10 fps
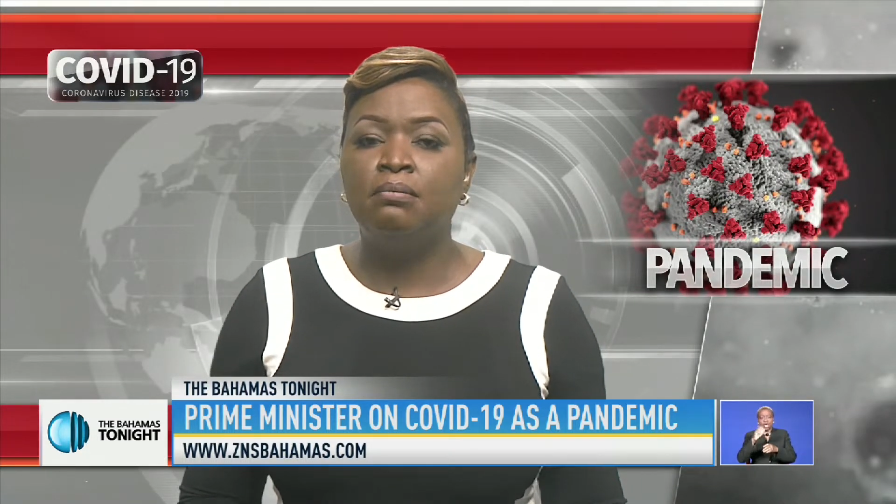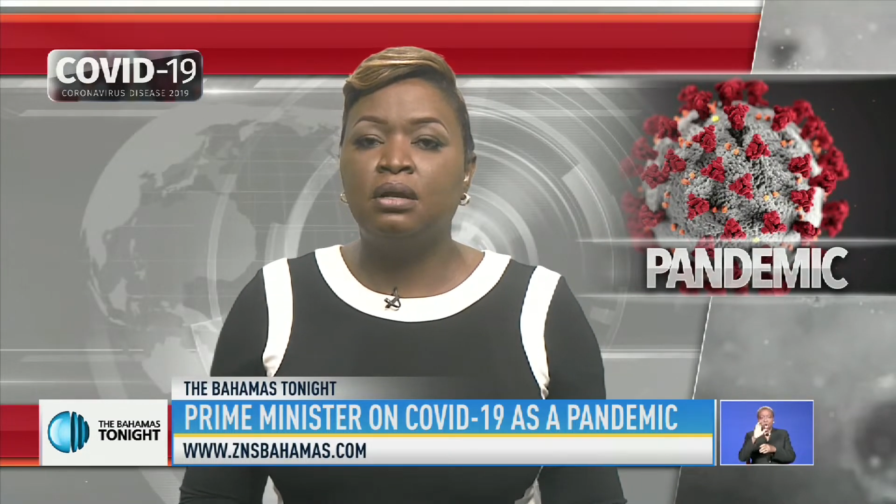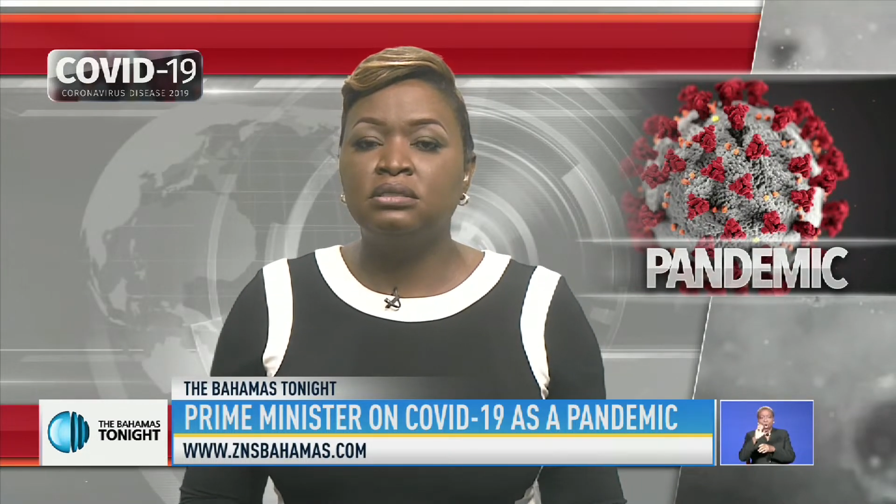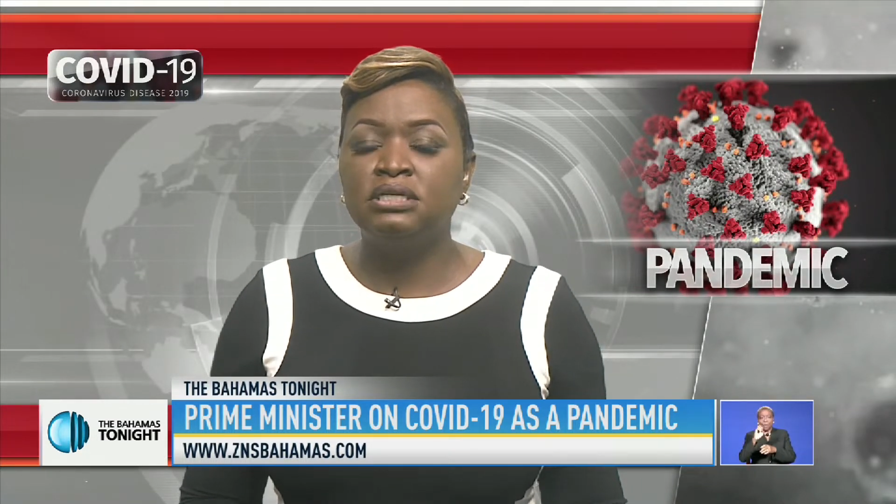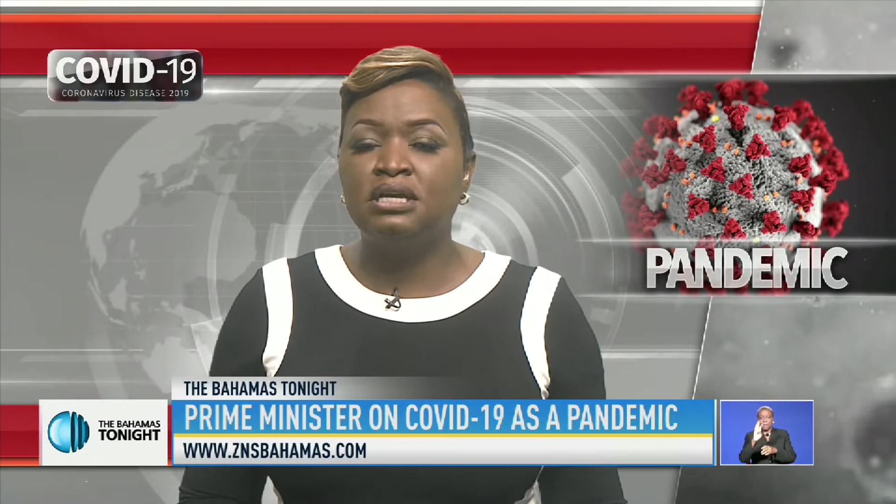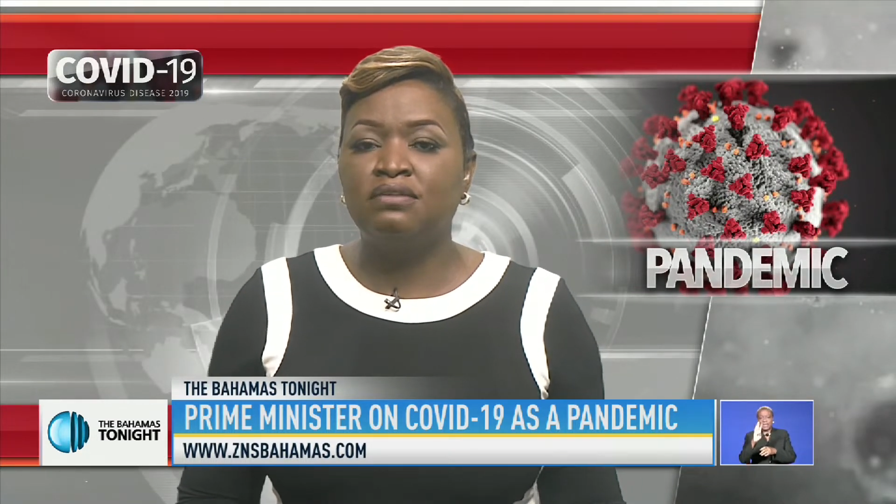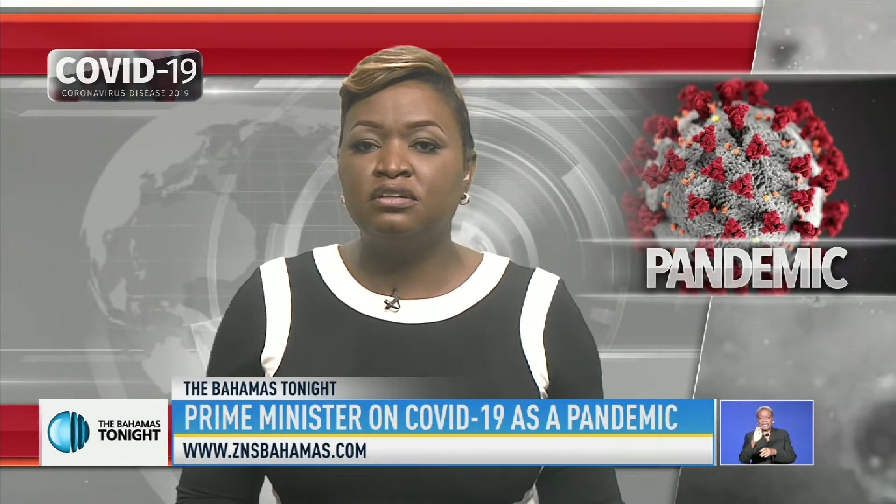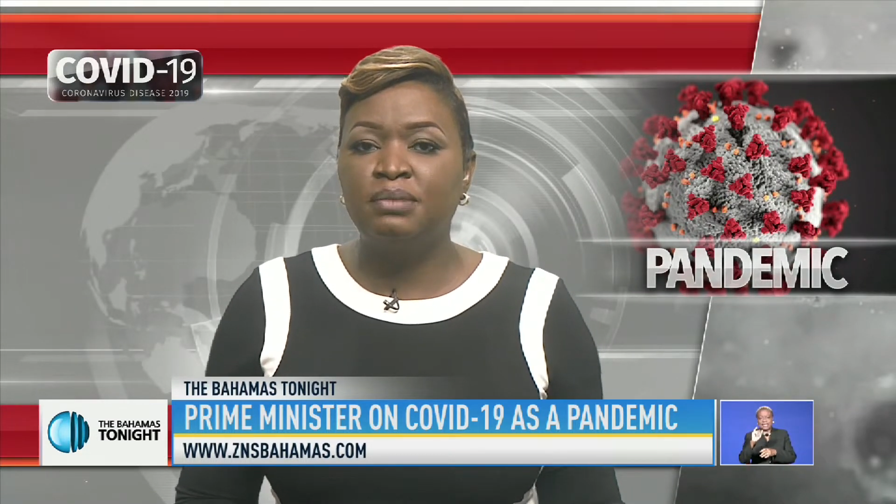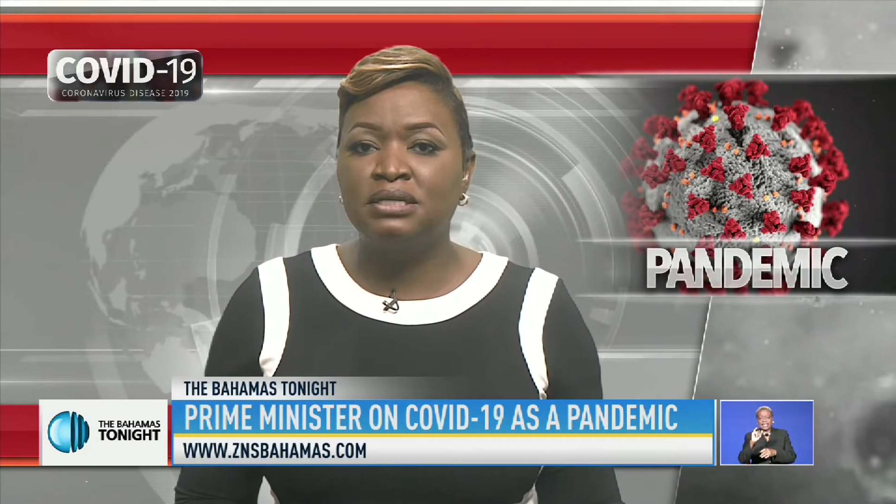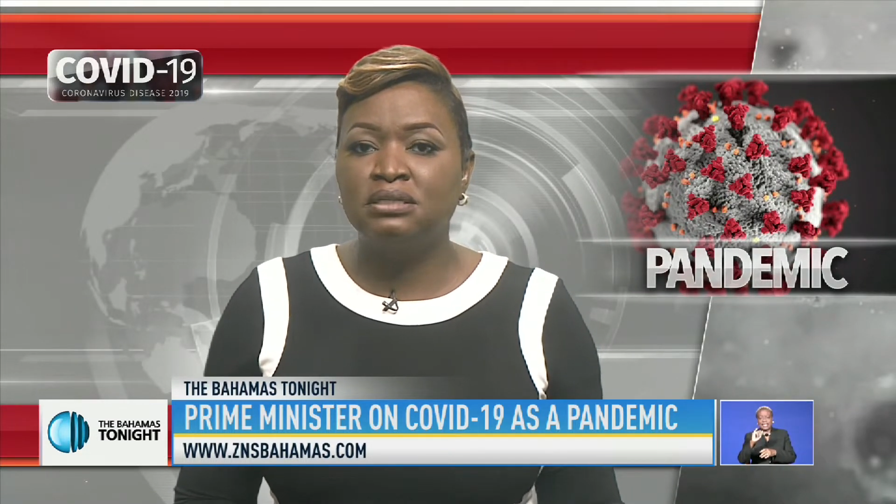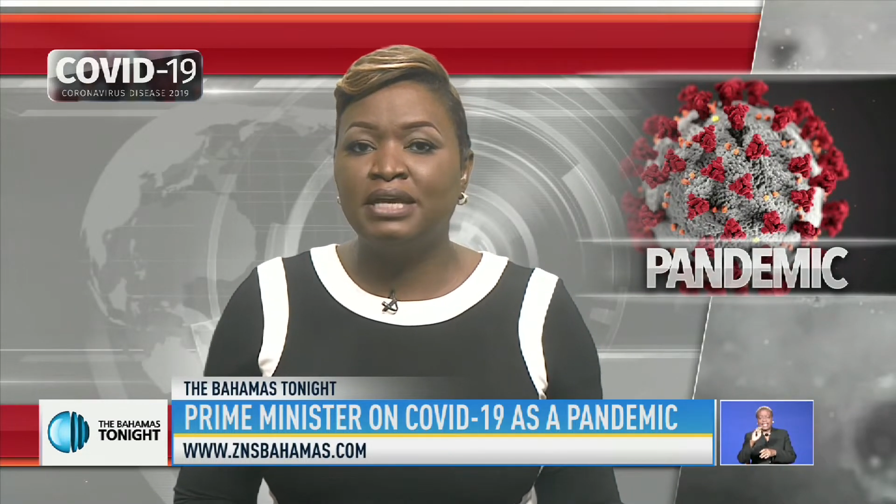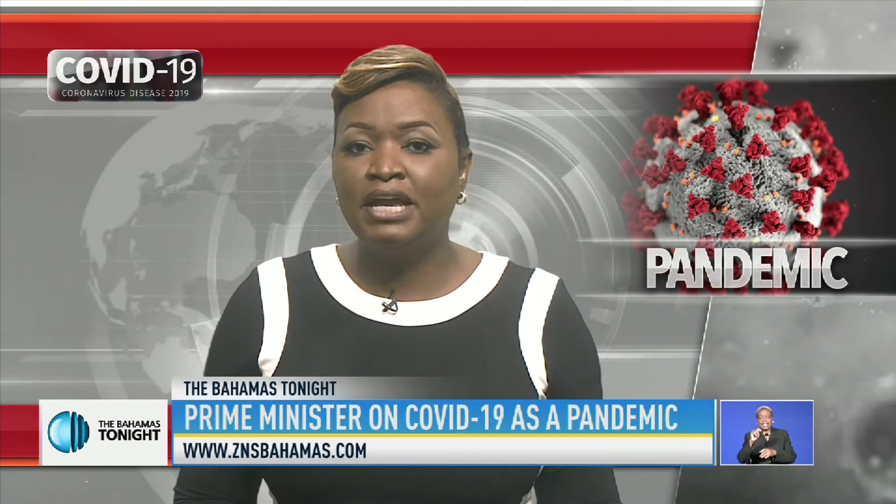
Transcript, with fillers: Multi-Governmental